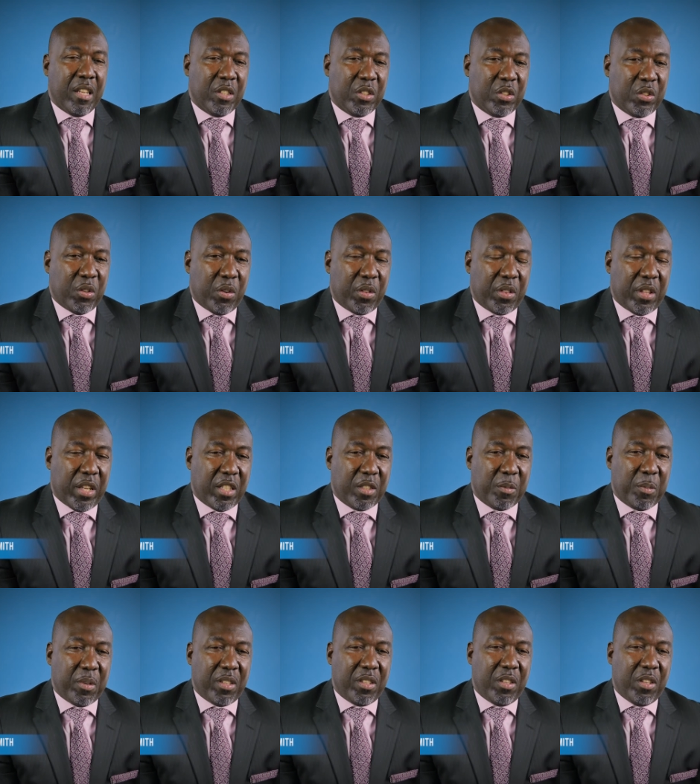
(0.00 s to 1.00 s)
certain things,
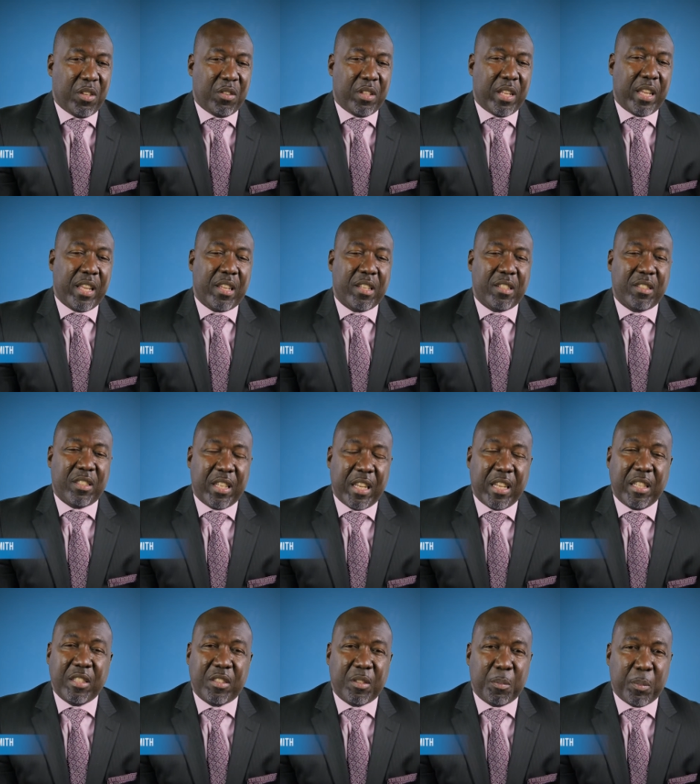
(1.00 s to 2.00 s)
but, you know, they could
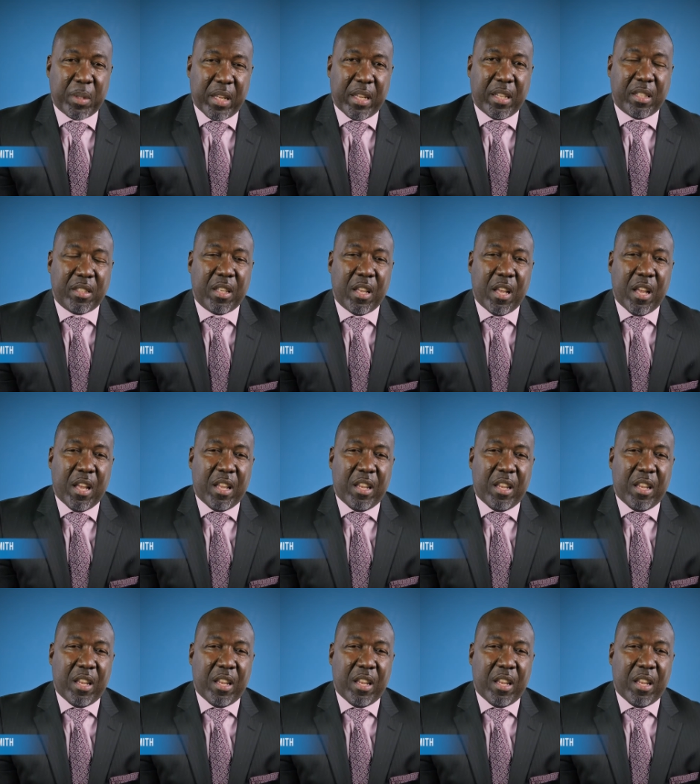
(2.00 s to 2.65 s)
change some things.